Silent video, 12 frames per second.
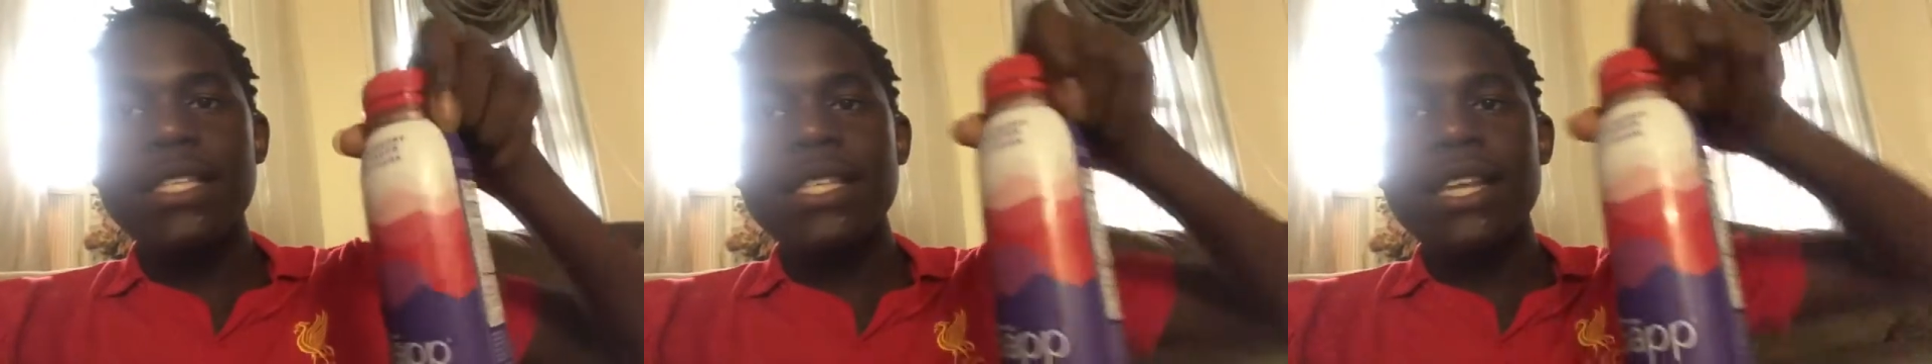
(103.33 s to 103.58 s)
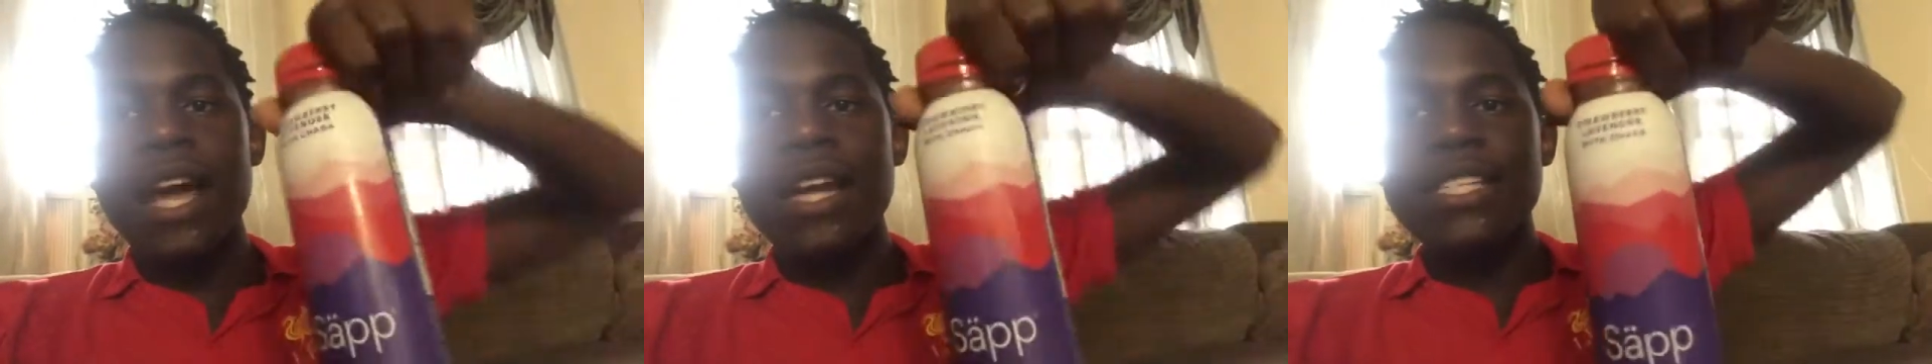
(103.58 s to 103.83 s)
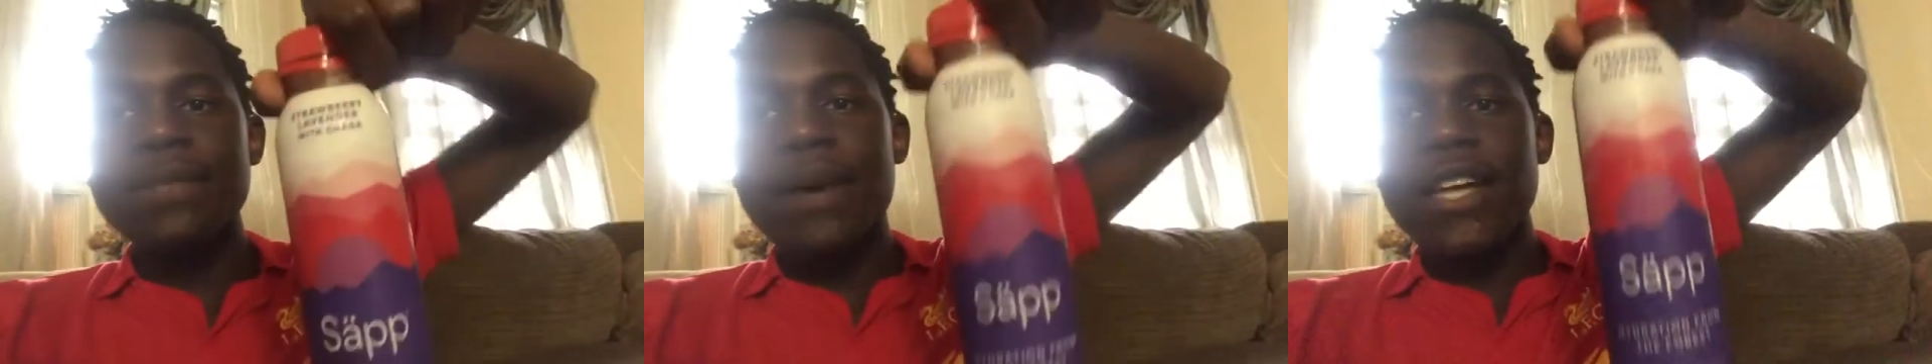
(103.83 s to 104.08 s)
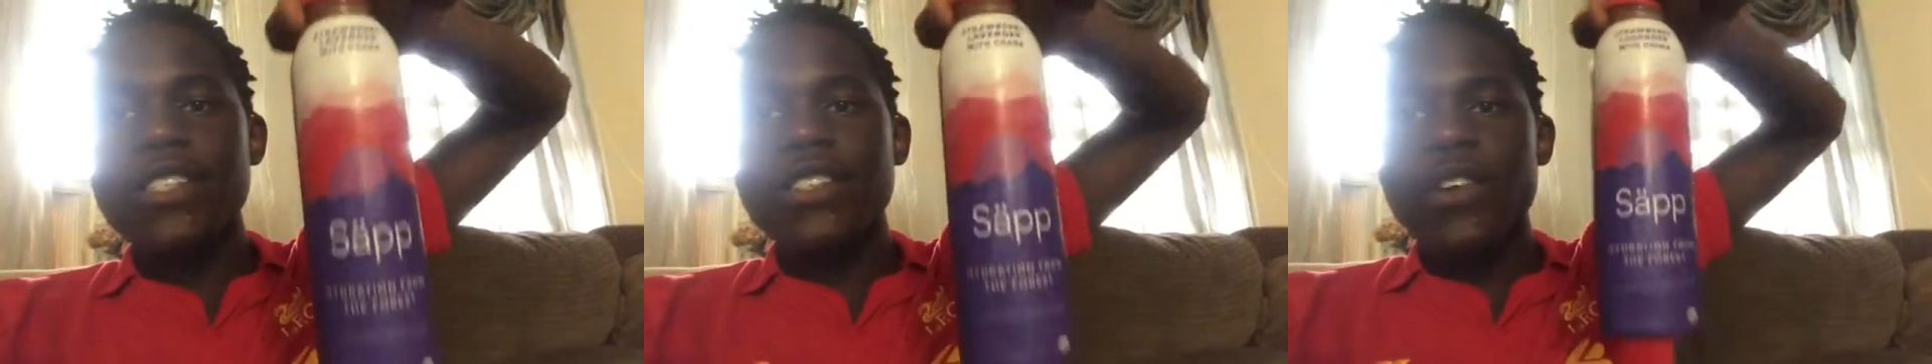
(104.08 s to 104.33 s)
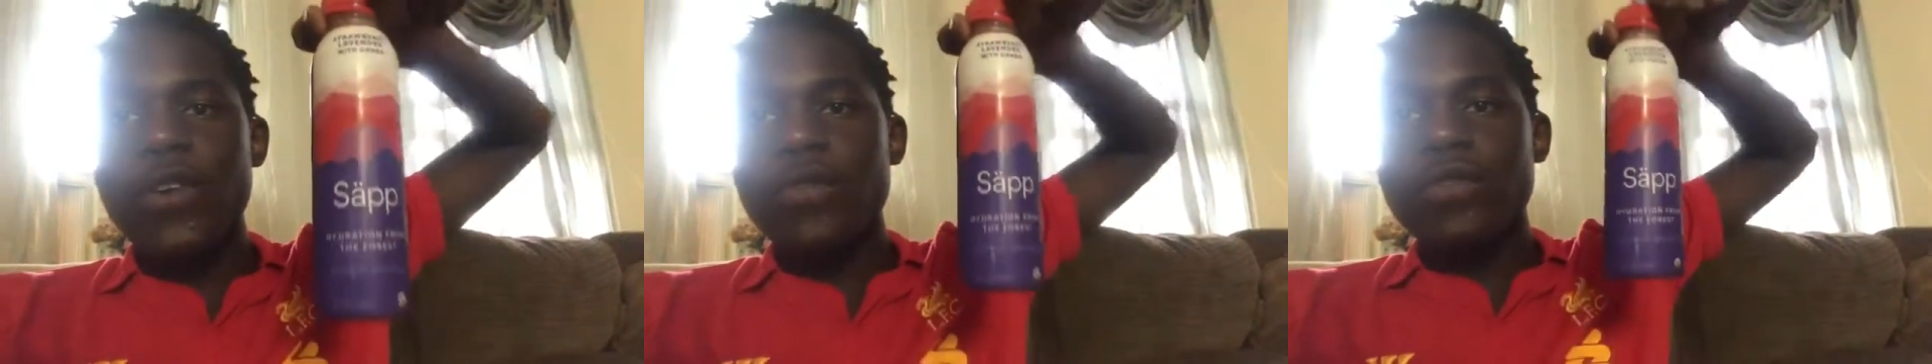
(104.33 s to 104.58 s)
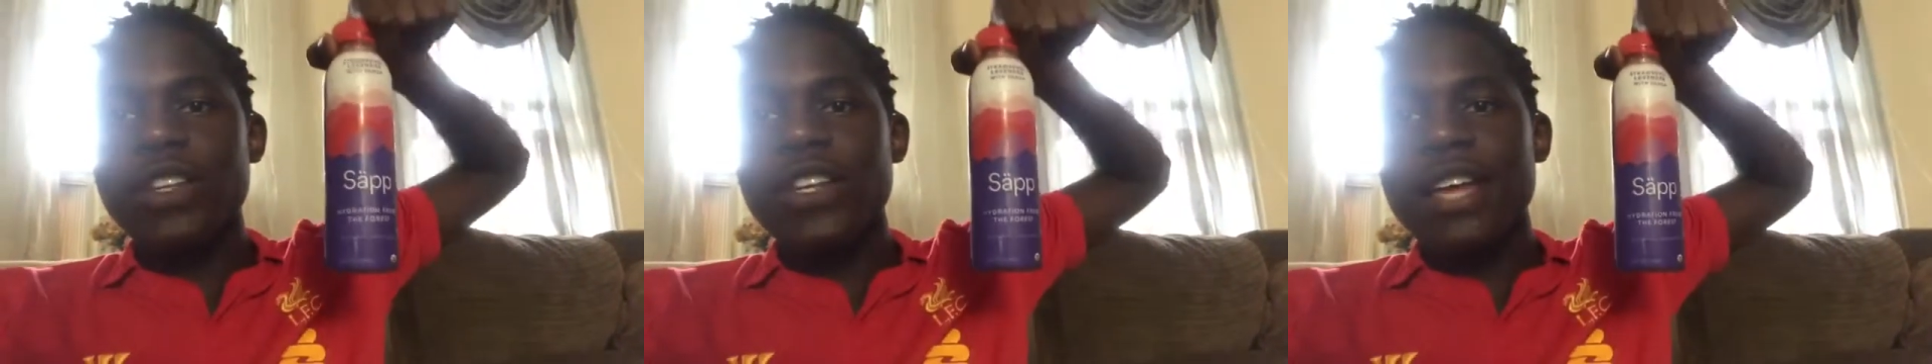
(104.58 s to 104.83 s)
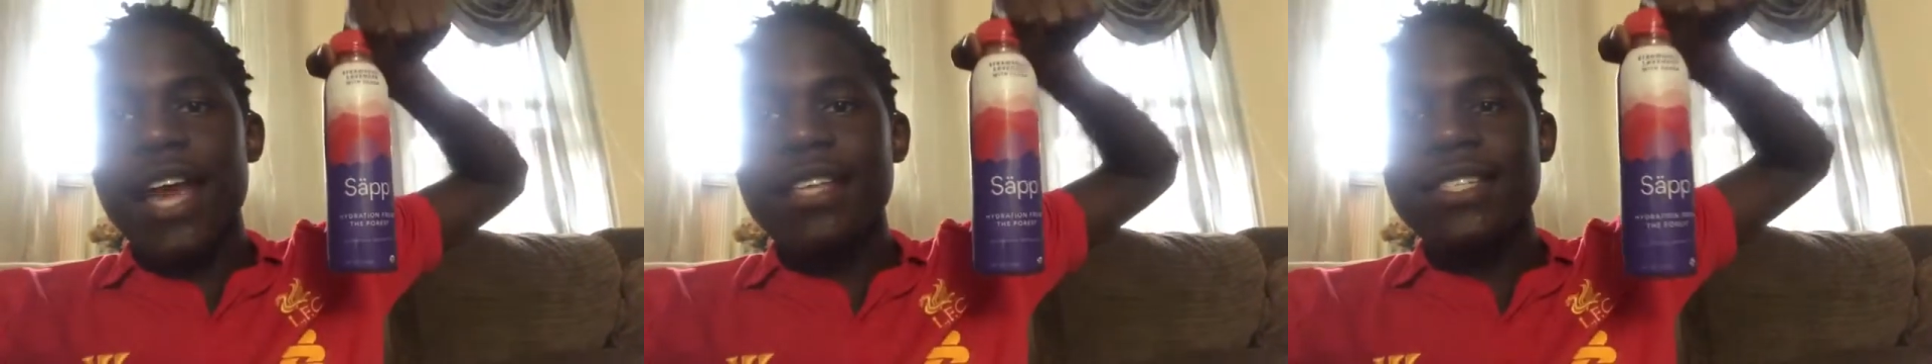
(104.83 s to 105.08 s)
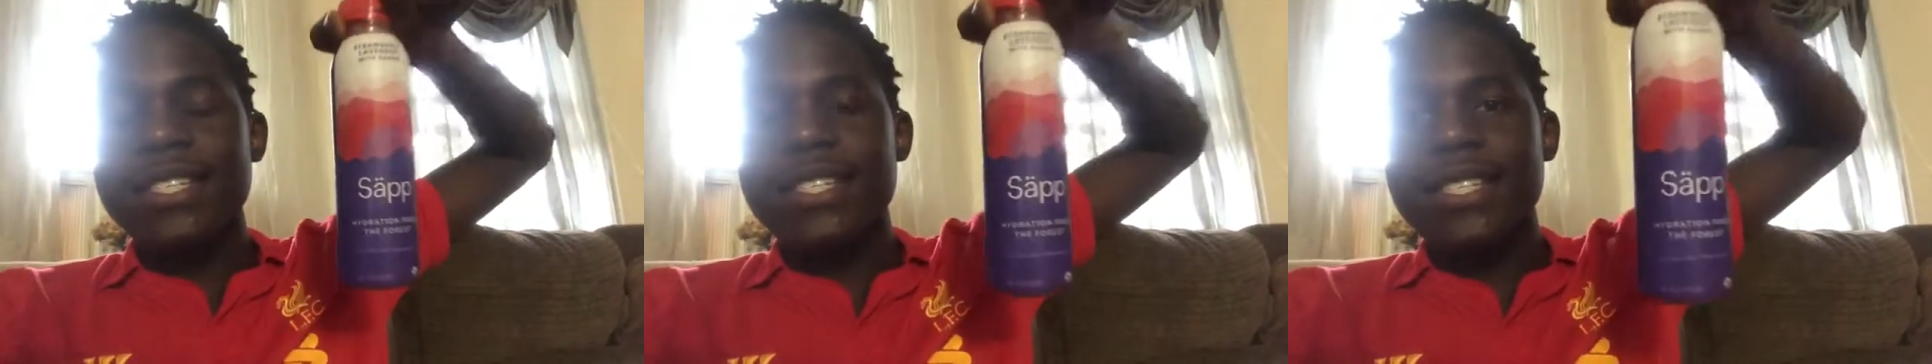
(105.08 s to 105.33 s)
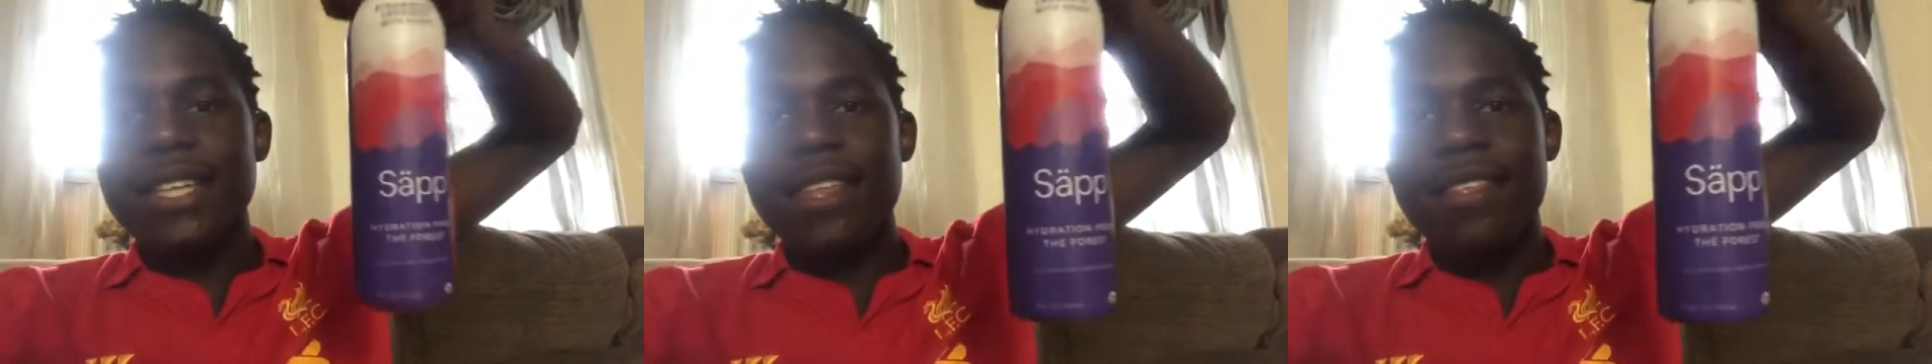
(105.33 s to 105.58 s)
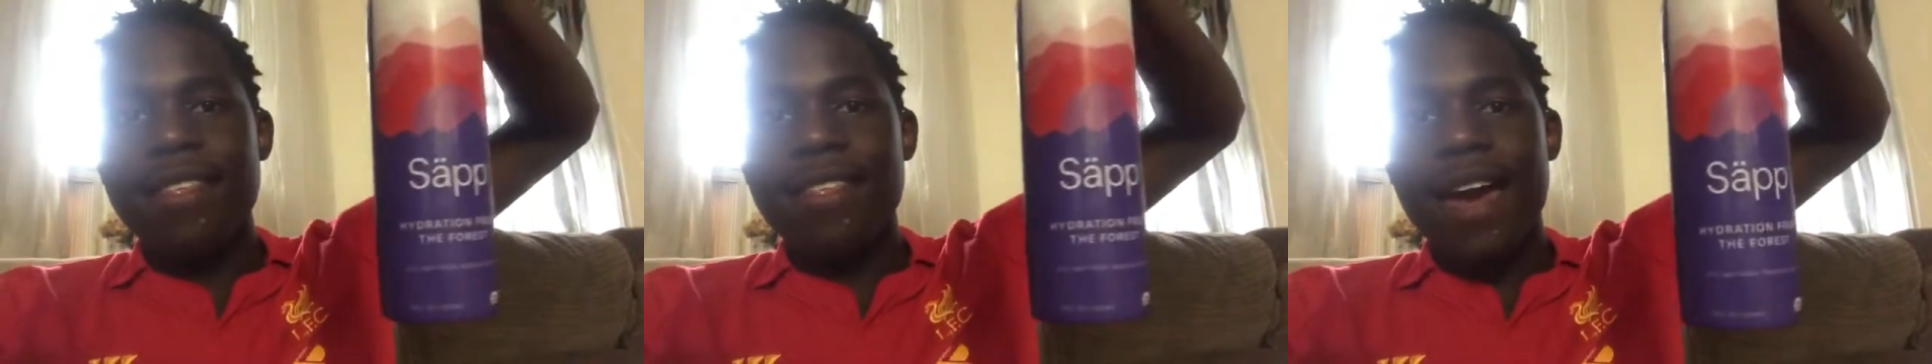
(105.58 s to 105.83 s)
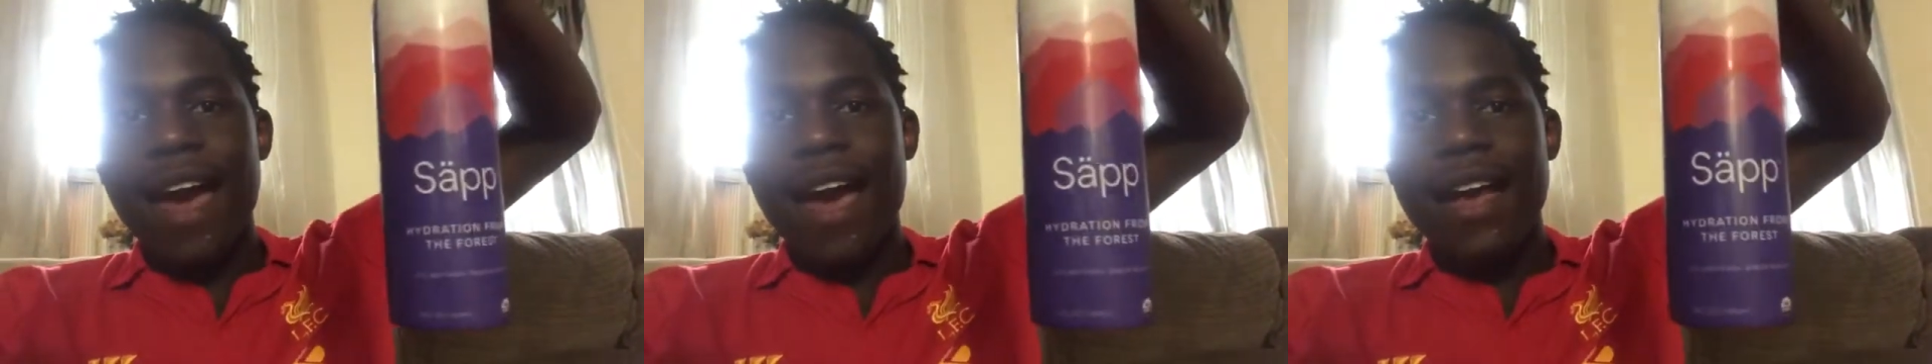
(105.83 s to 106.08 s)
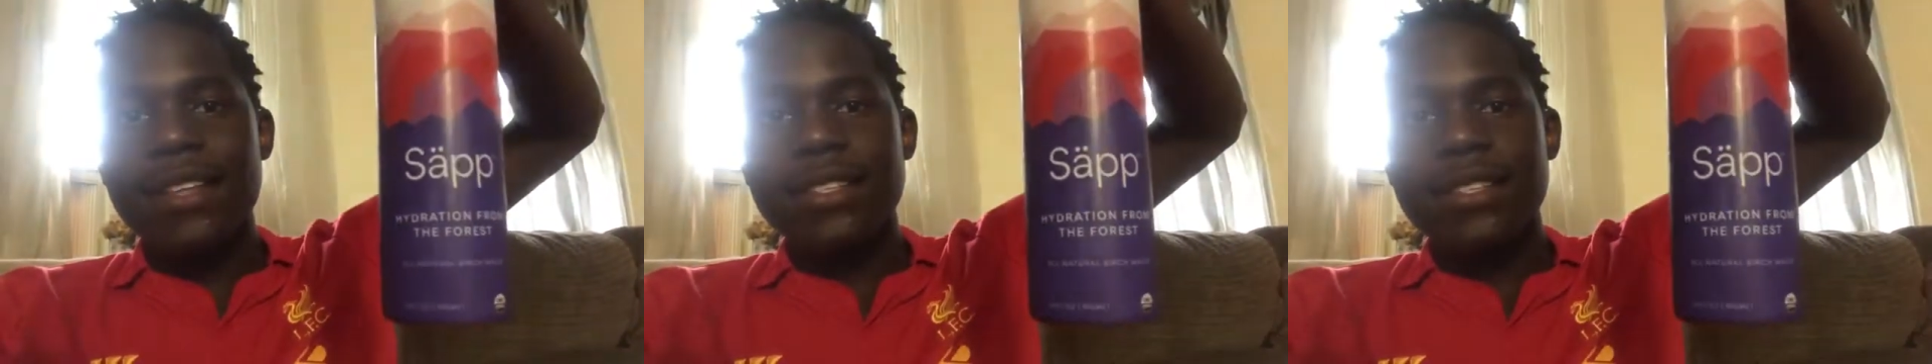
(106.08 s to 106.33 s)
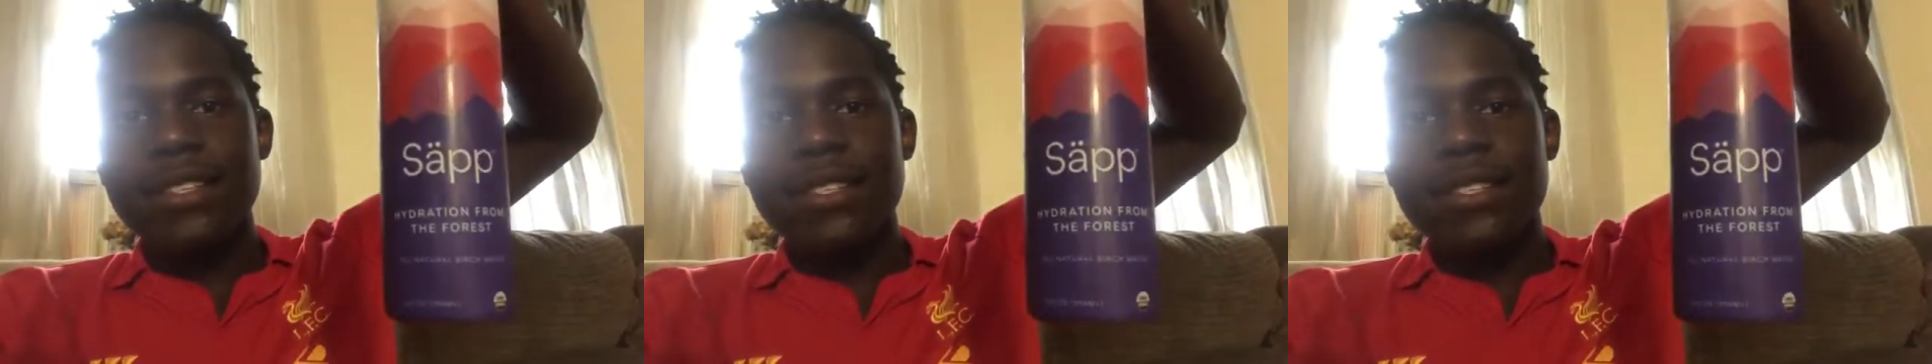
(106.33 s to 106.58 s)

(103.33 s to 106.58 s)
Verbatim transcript: It's not a sponsored. Hopefully, you guys can see that